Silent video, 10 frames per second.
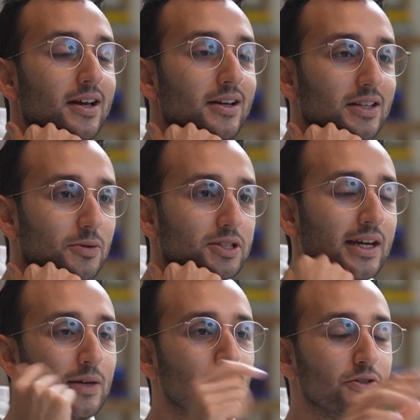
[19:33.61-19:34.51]
And then you want to
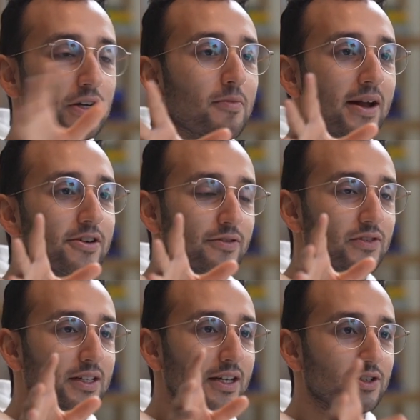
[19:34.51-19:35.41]
take it up with your general manager if
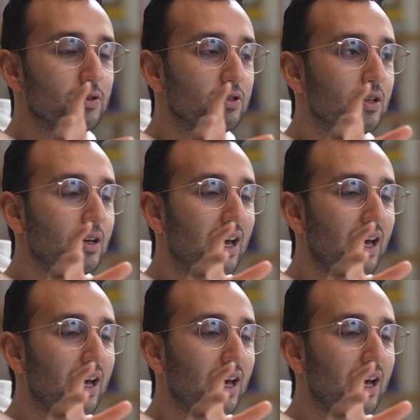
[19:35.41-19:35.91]
there's any issues.